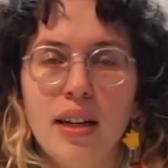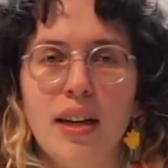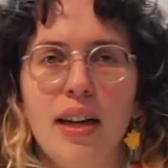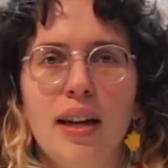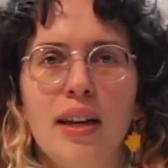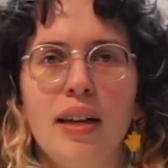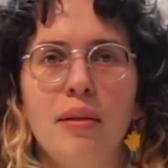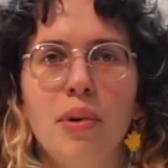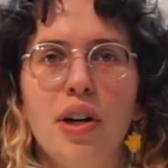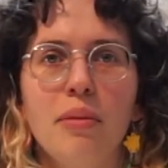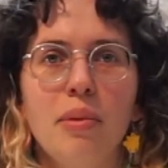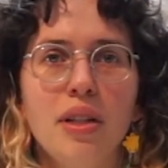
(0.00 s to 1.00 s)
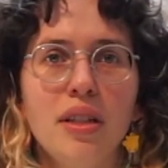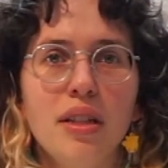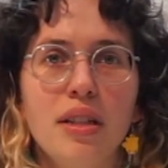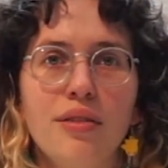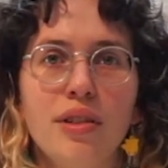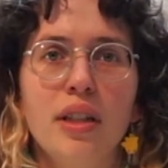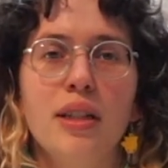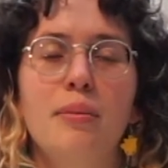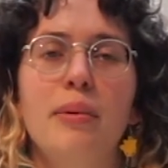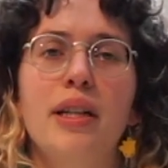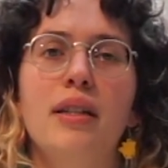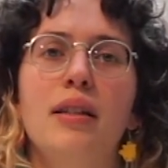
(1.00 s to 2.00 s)
And body positivity is
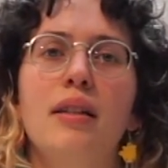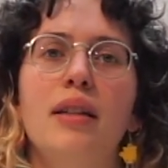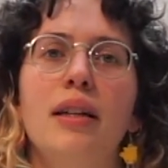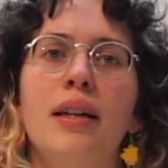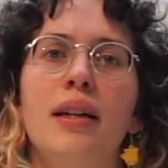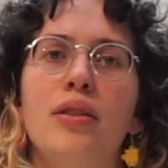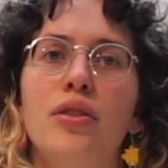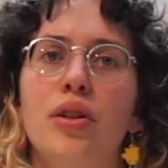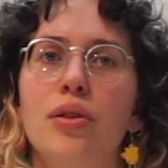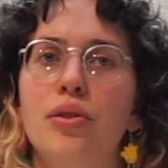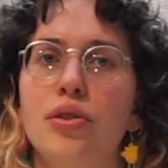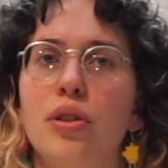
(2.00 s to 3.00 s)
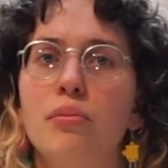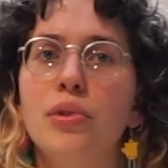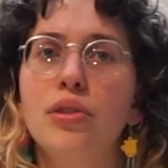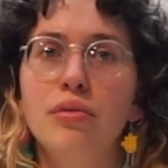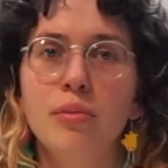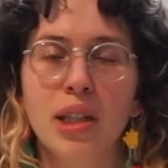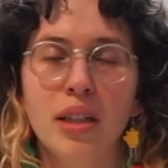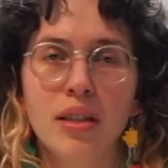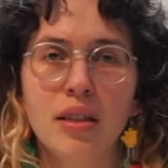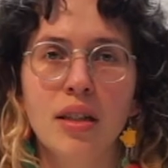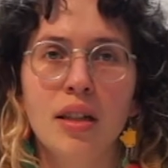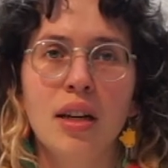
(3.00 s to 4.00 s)
basically a social
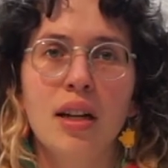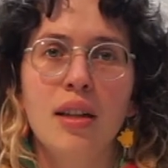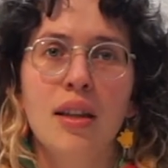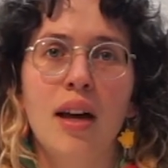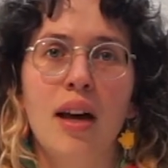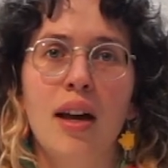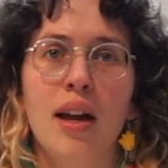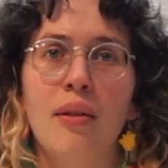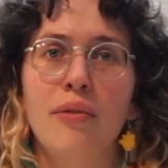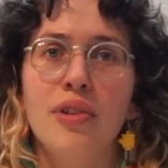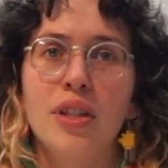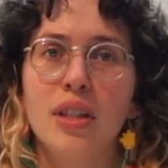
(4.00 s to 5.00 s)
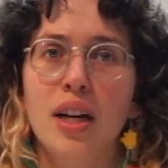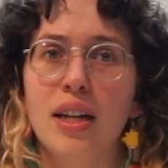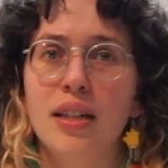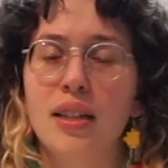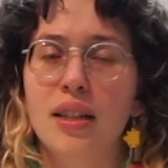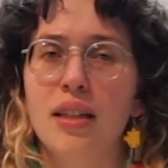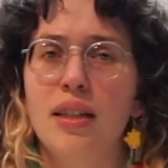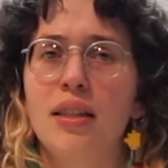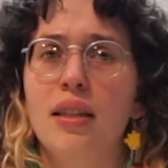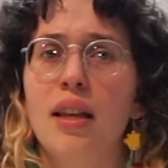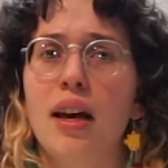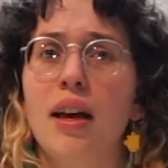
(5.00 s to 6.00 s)
movement that
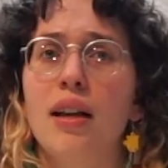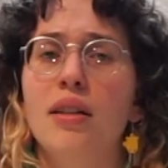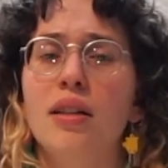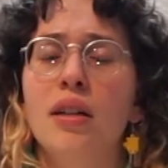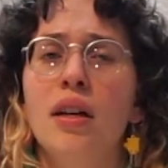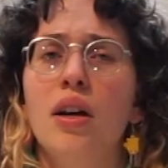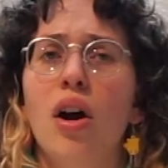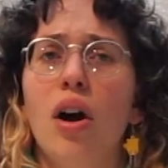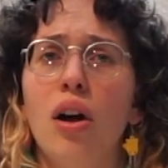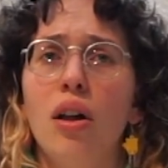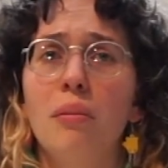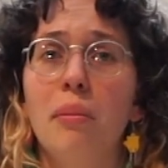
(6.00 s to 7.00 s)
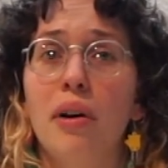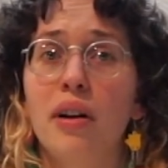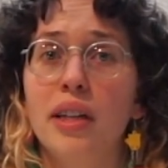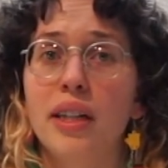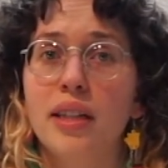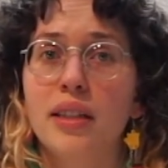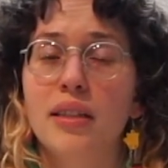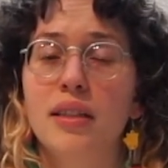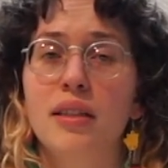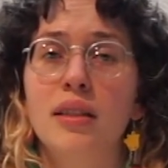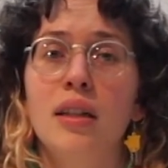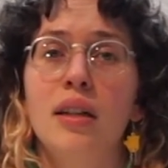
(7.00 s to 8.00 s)
emphasizes that all
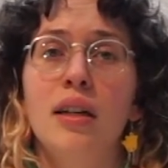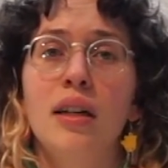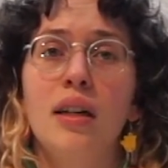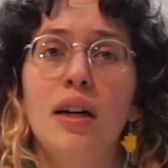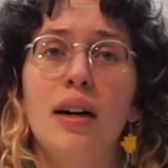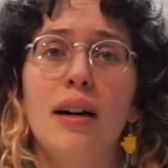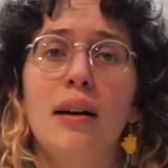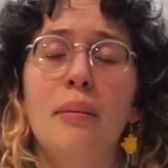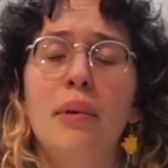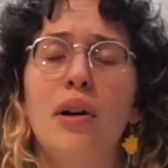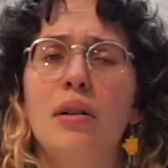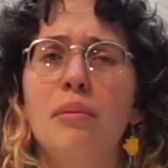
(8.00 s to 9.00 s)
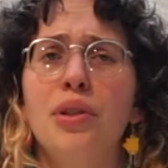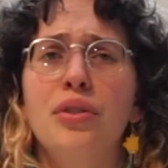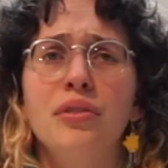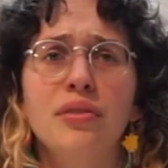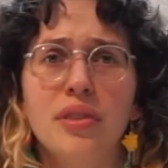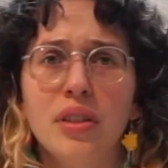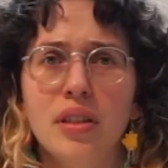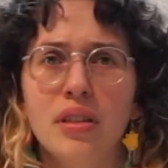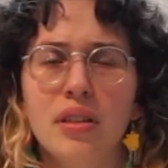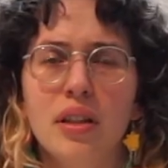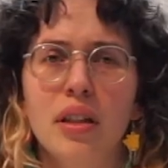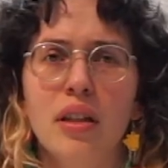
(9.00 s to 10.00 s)
bodies are beautiful,
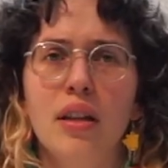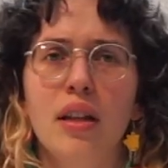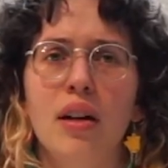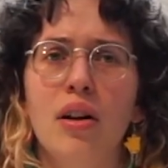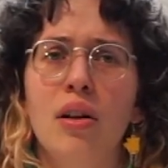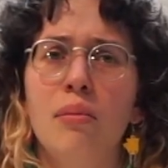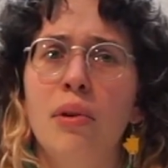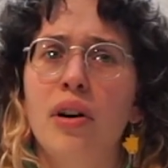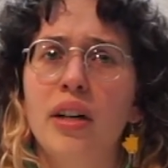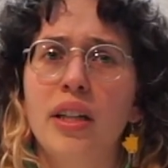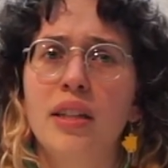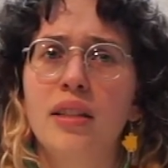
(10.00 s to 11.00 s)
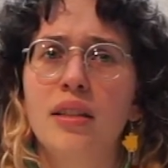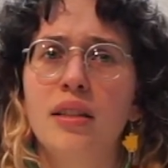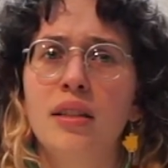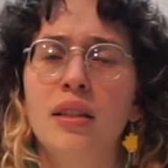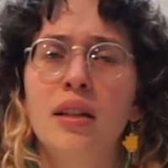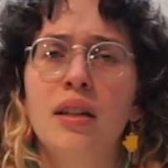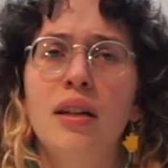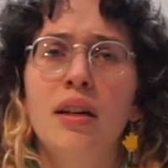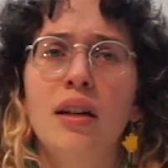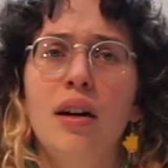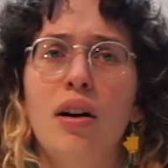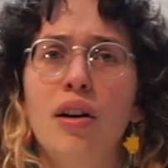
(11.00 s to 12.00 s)
that all bodies
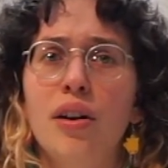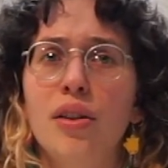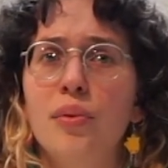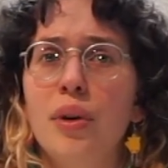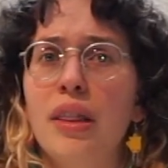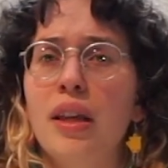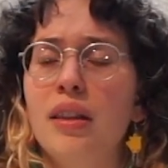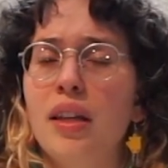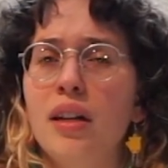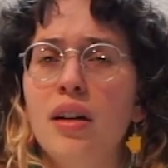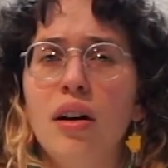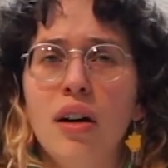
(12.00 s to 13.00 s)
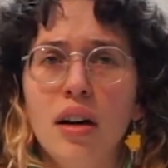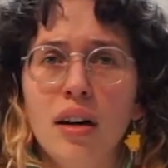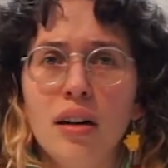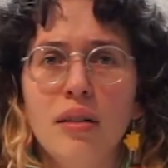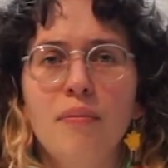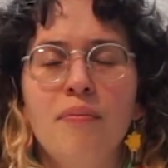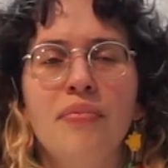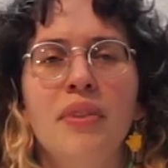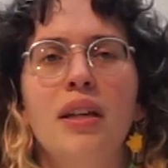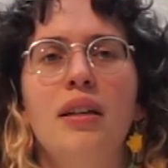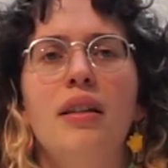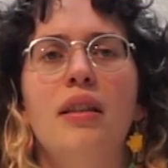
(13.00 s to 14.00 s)
are the way that they are,
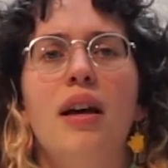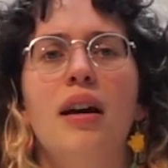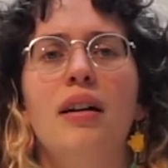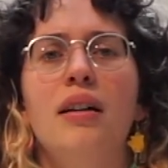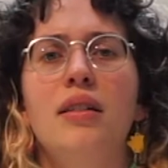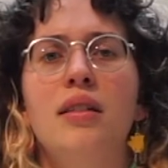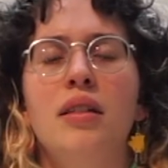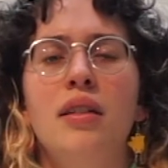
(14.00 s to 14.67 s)
that